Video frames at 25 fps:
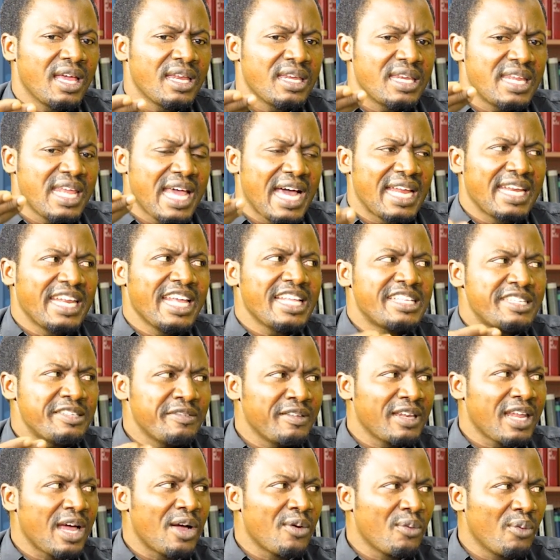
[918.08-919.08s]
their
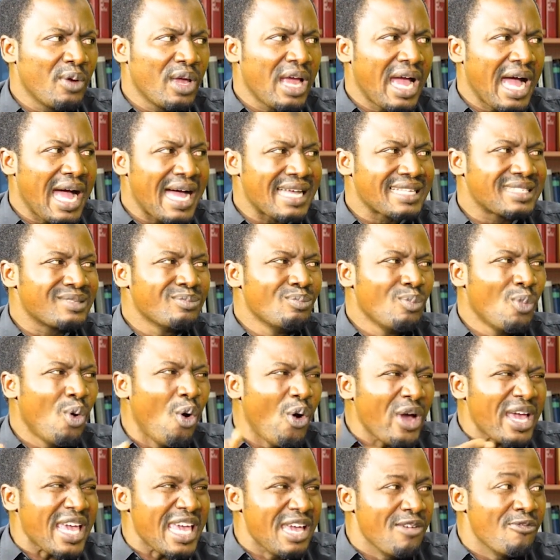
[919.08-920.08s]
native language has
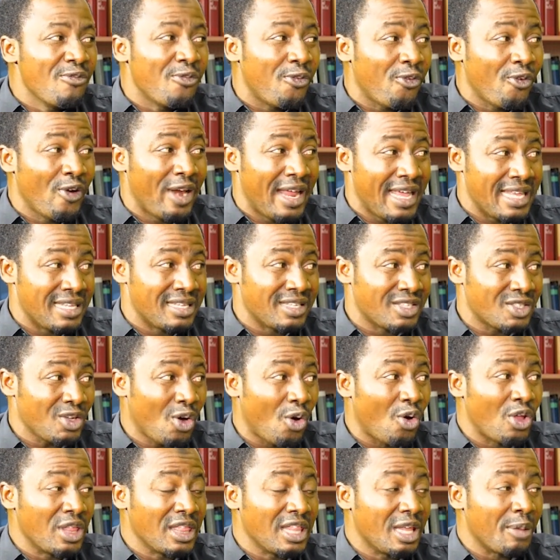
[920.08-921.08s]
more influence
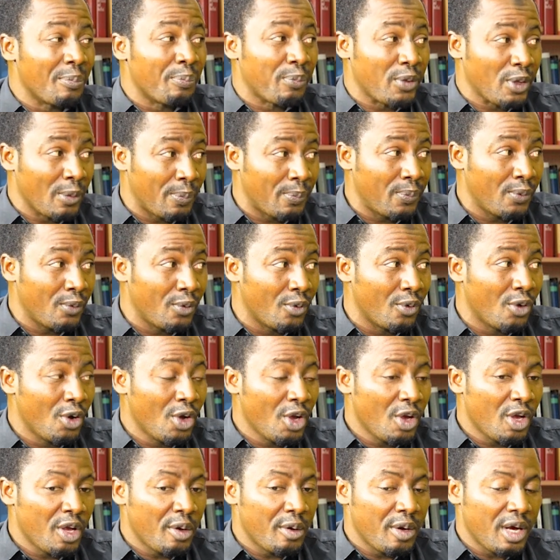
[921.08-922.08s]
on the people
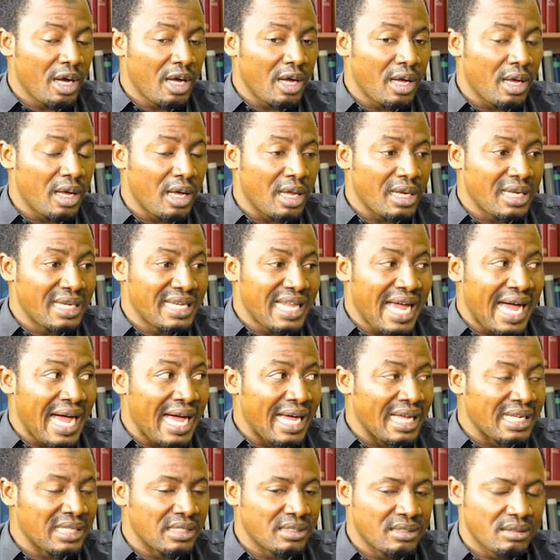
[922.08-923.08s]

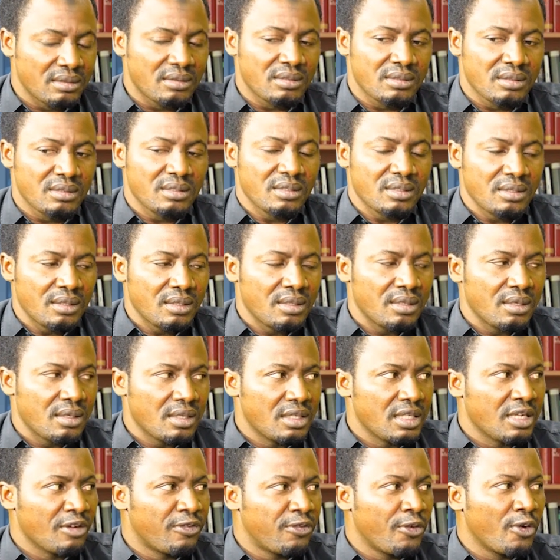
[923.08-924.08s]
than
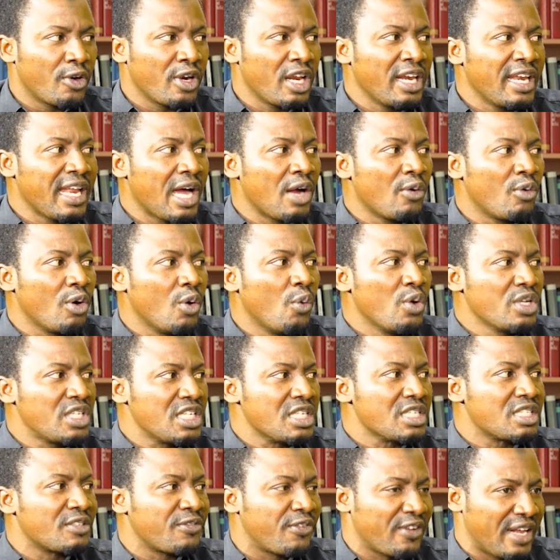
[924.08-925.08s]
the foreign language,
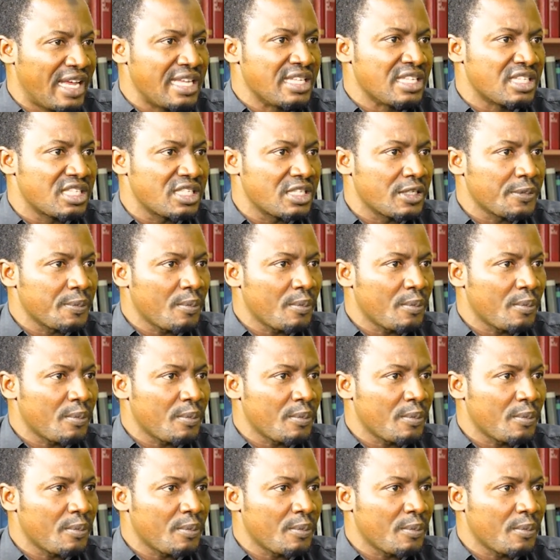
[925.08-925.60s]
which is French.